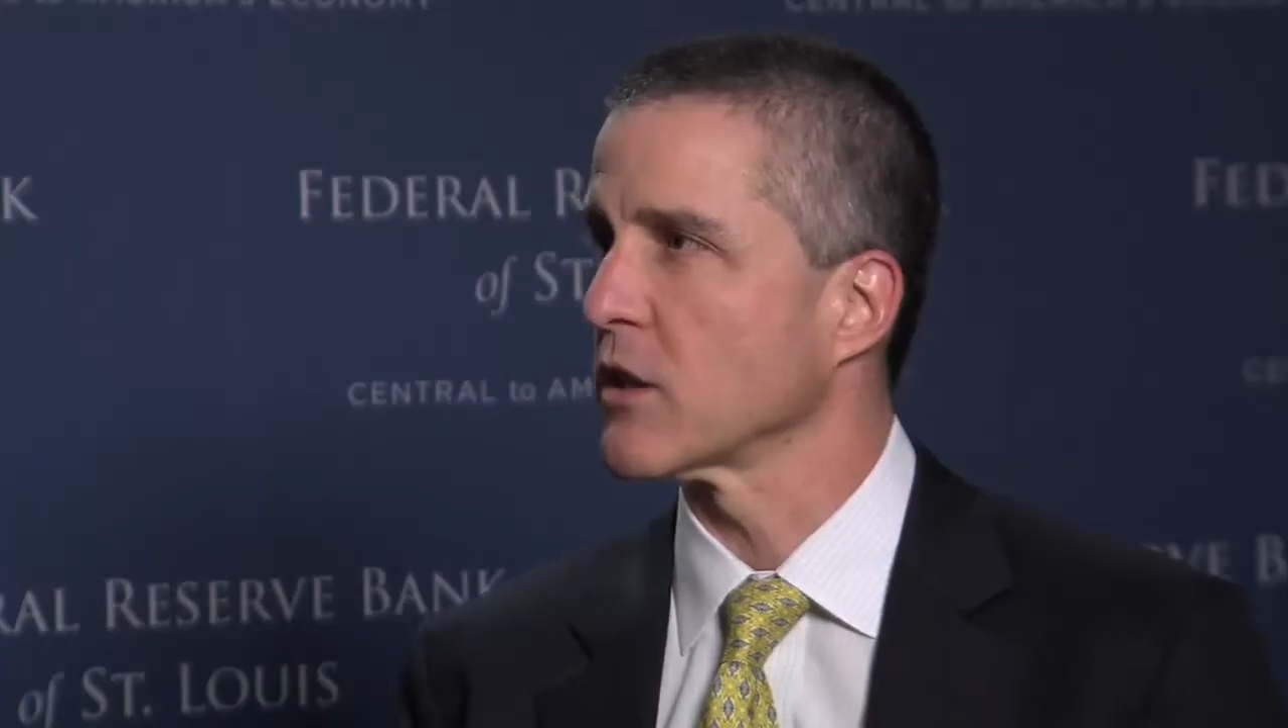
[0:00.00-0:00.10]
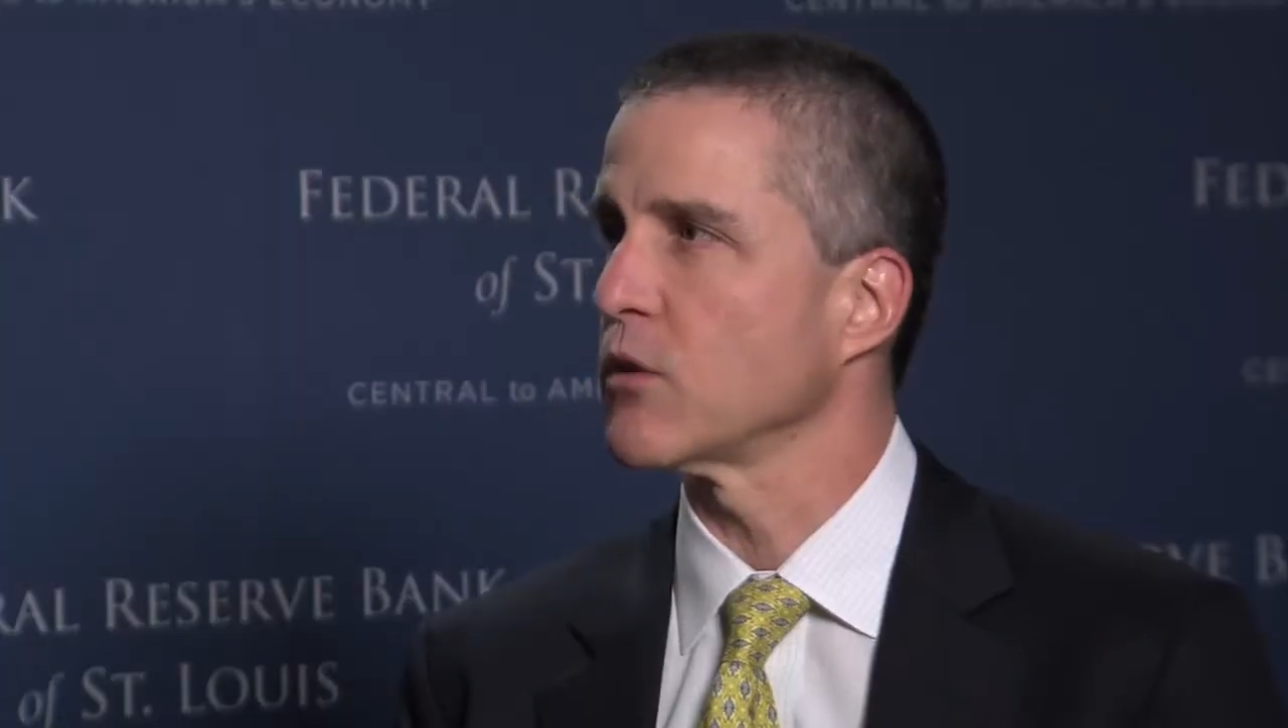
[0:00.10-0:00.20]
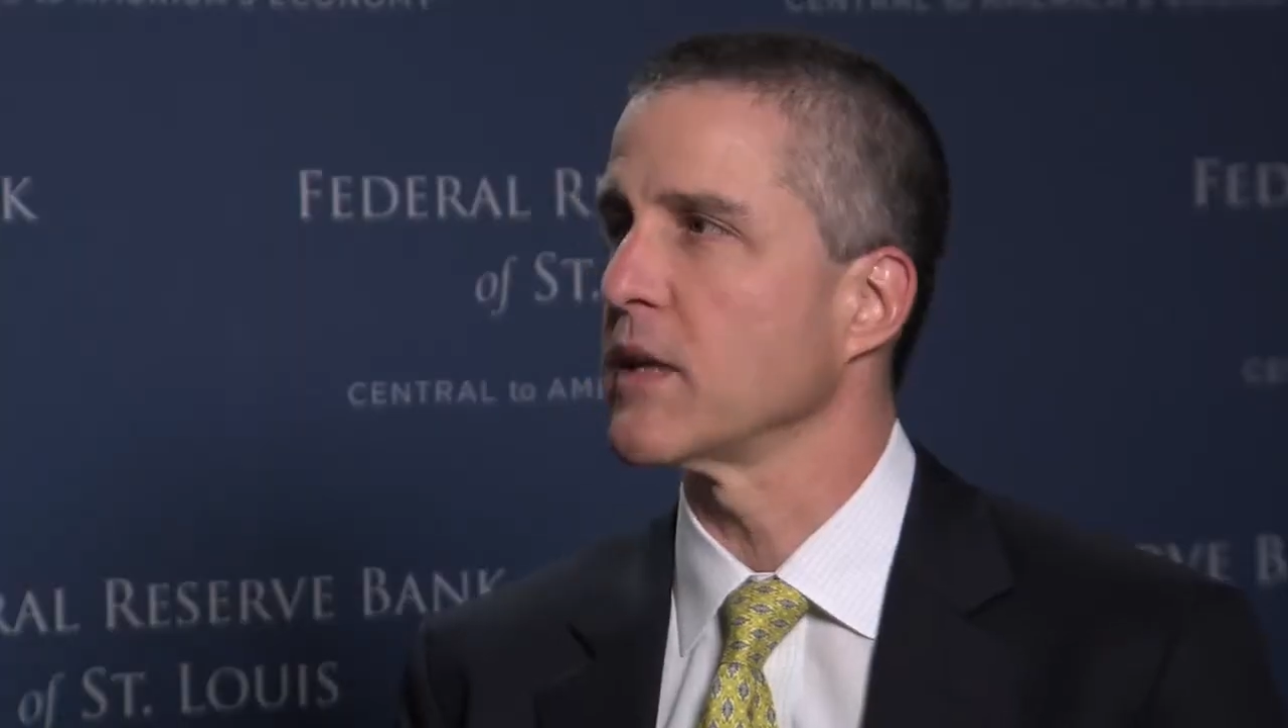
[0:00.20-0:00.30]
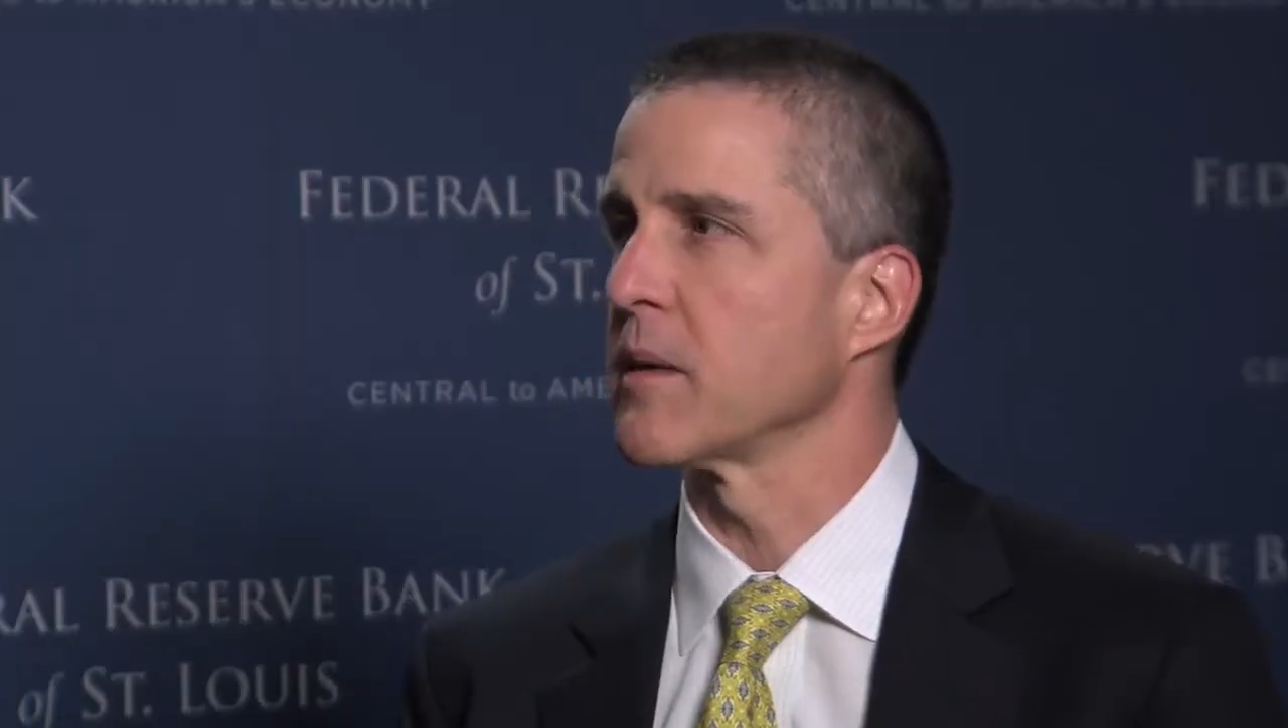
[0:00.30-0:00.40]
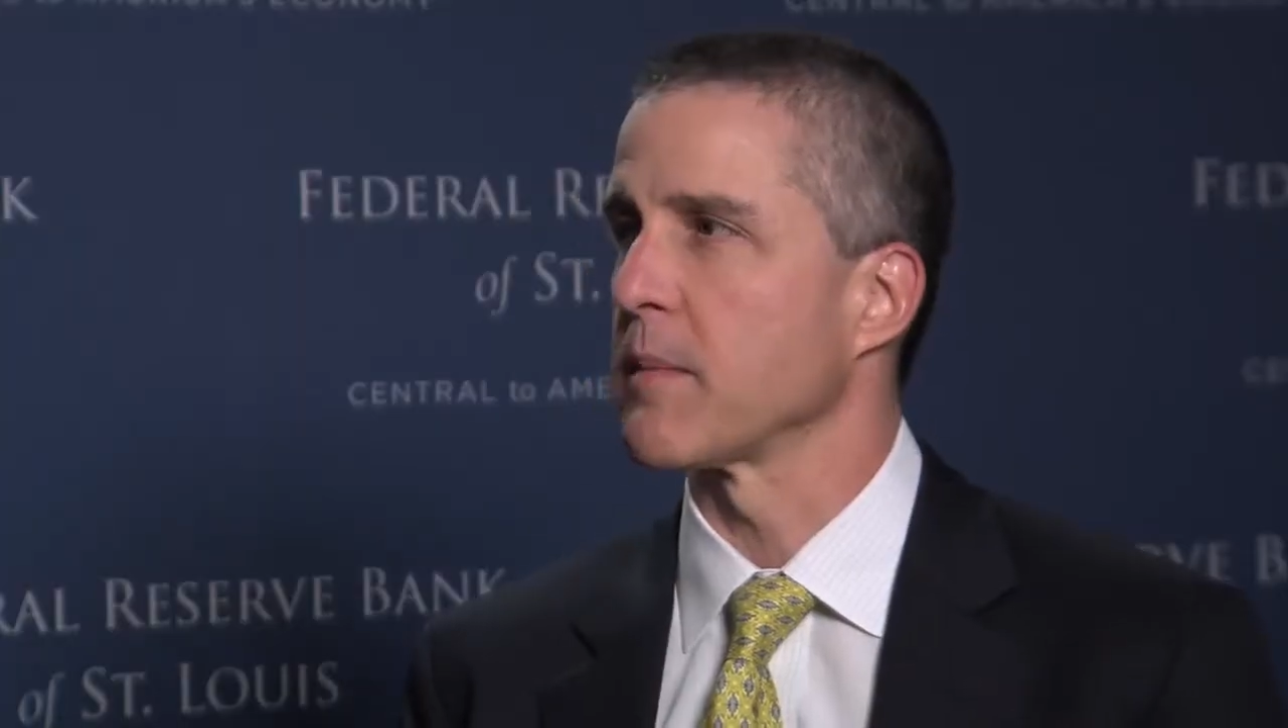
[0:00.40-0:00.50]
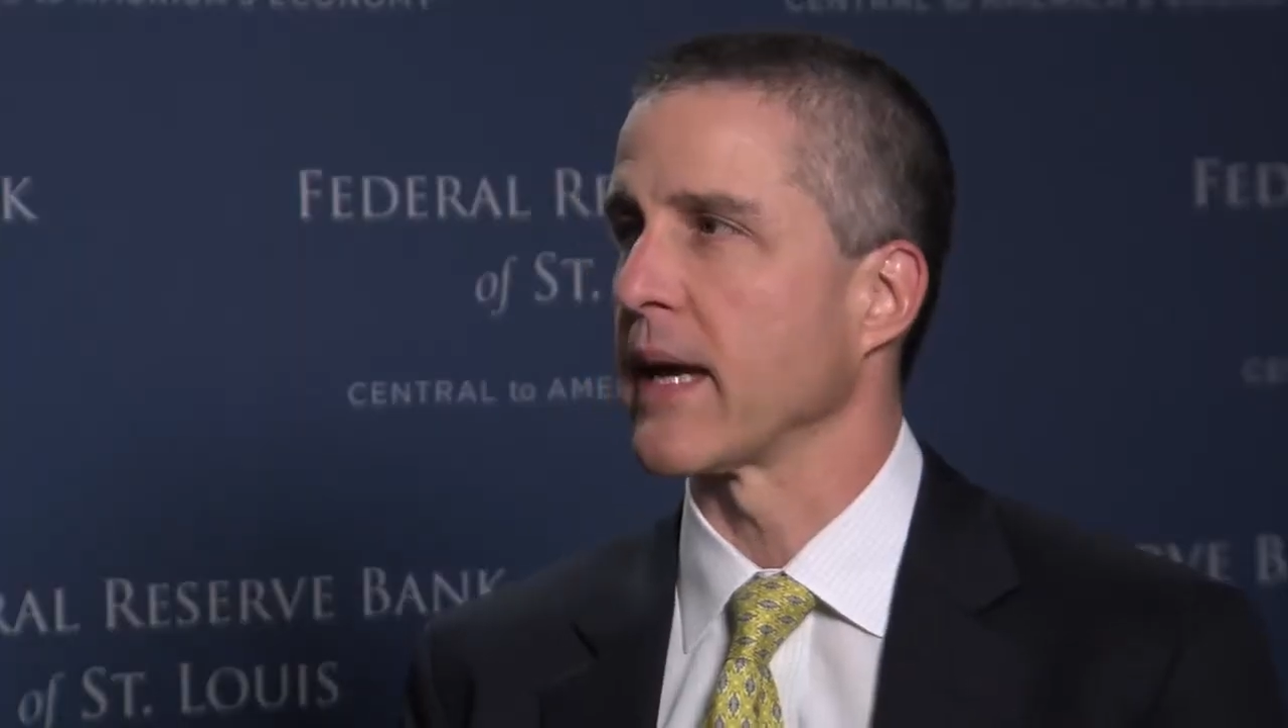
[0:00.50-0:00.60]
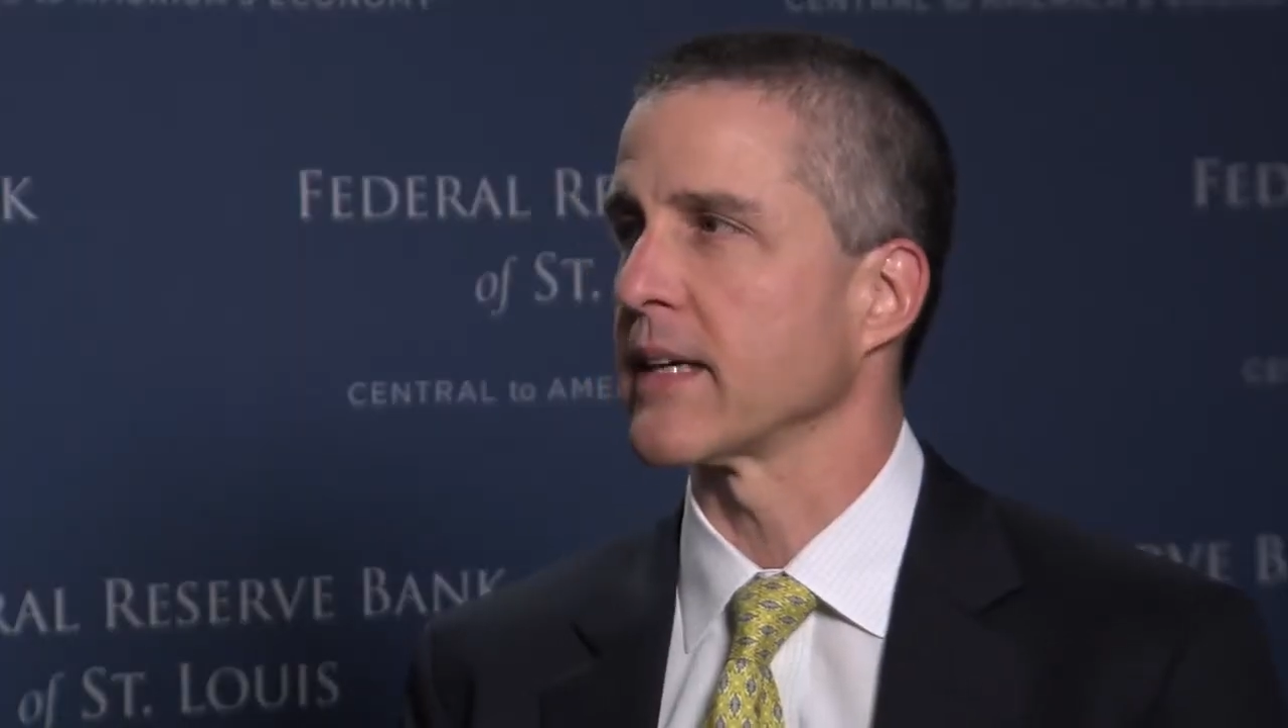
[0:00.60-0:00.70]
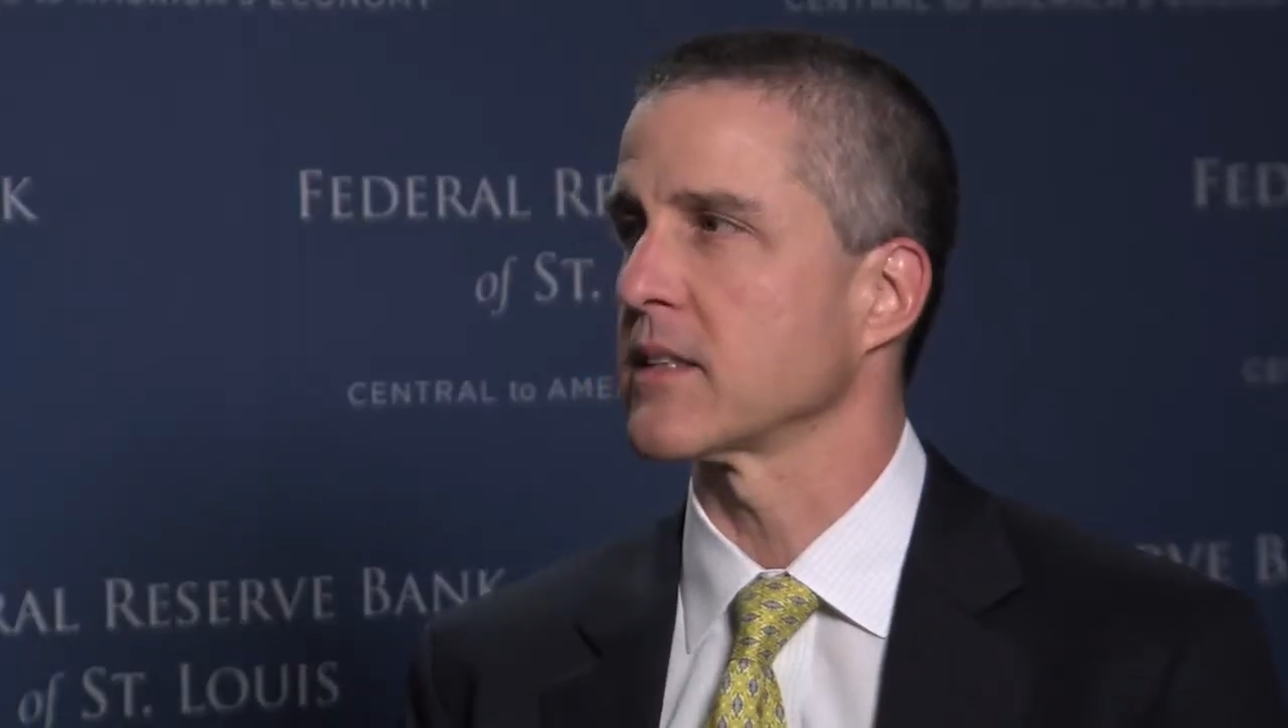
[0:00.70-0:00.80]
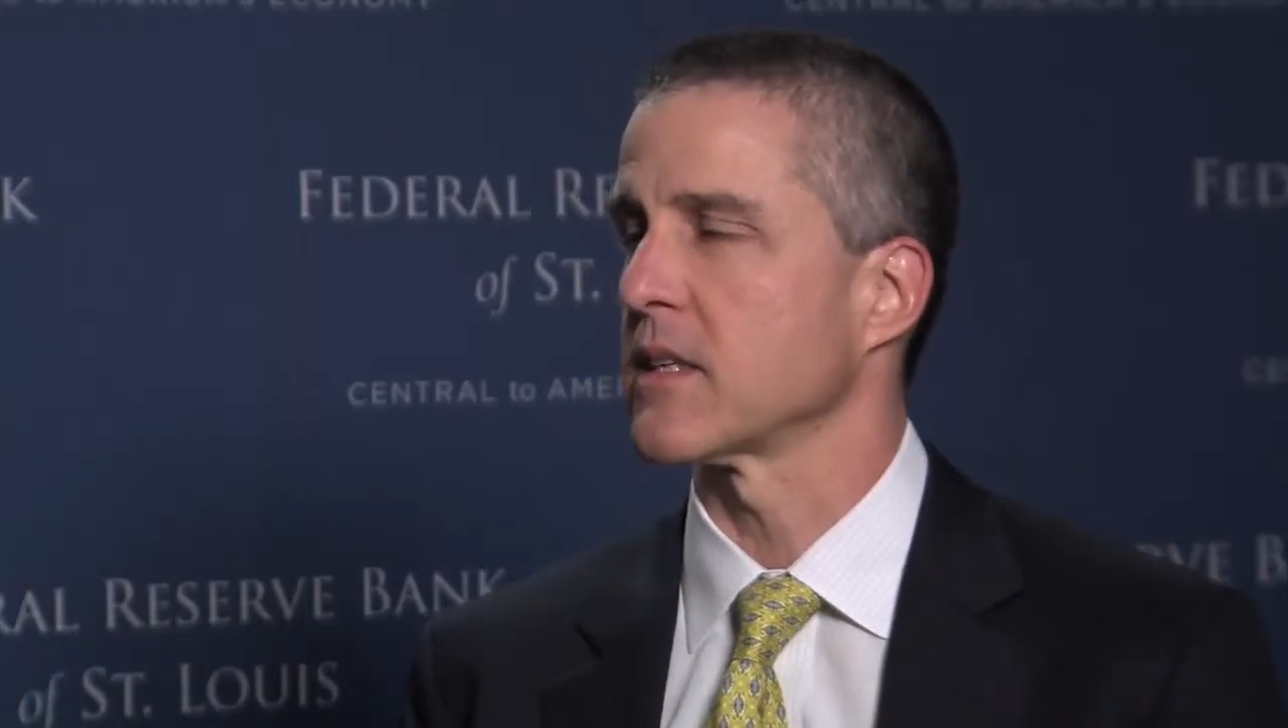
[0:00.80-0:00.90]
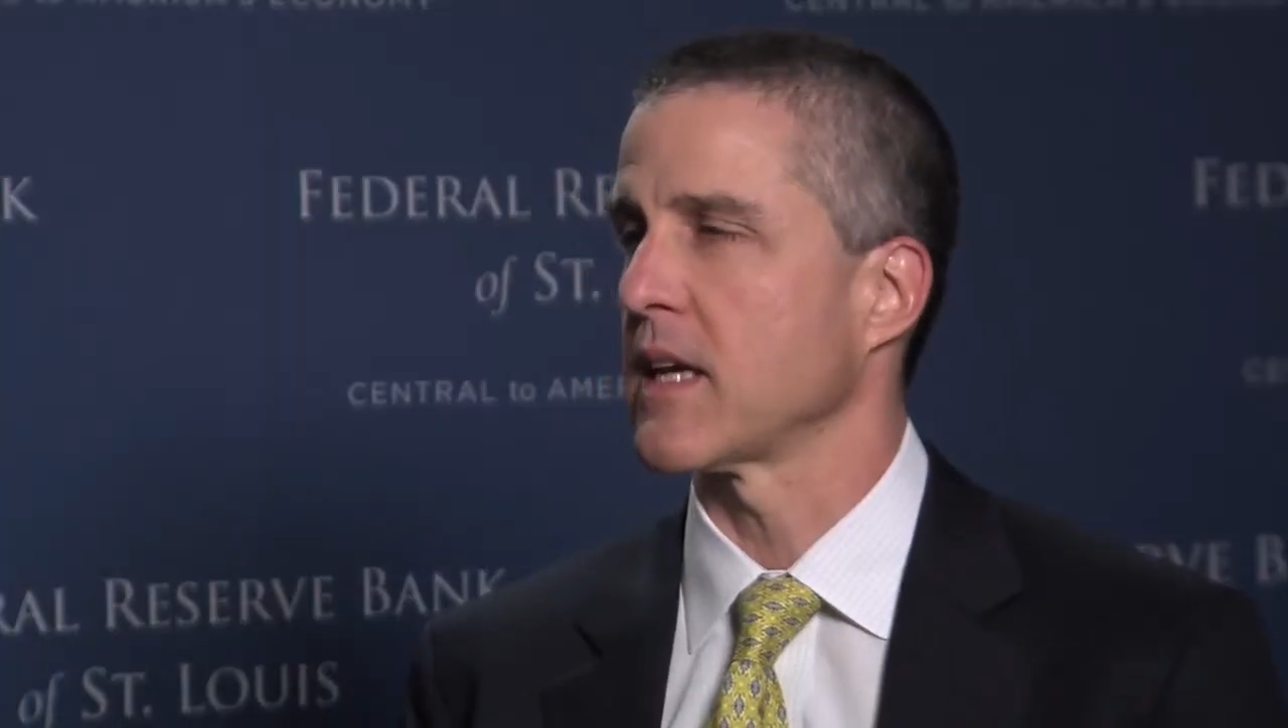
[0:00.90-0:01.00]
including
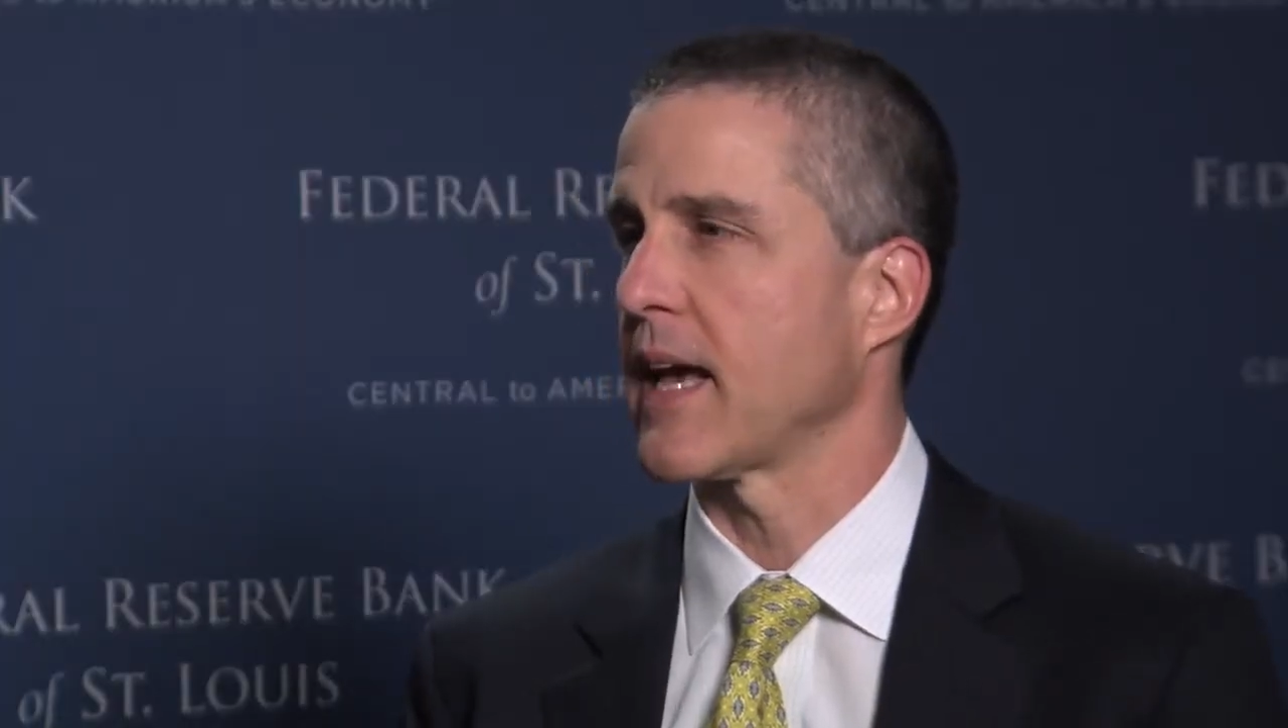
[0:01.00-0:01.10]
banks,